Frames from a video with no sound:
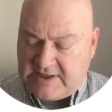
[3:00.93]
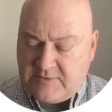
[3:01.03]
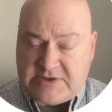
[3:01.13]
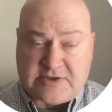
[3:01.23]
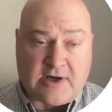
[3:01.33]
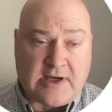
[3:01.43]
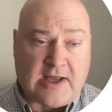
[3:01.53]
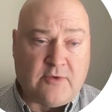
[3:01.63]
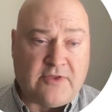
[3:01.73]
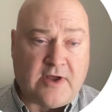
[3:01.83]
say we started
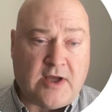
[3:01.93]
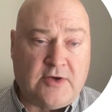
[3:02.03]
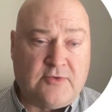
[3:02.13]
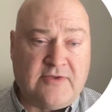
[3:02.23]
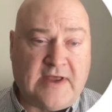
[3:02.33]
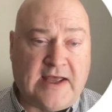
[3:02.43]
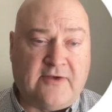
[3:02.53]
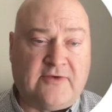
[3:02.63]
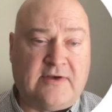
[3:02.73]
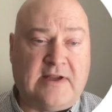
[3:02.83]
out with
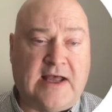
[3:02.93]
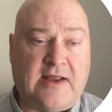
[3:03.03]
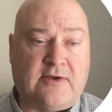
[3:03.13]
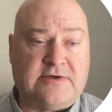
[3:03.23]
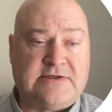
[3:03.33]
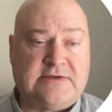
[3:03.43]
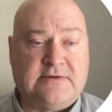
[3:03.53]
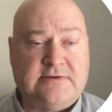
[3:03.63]
$100,000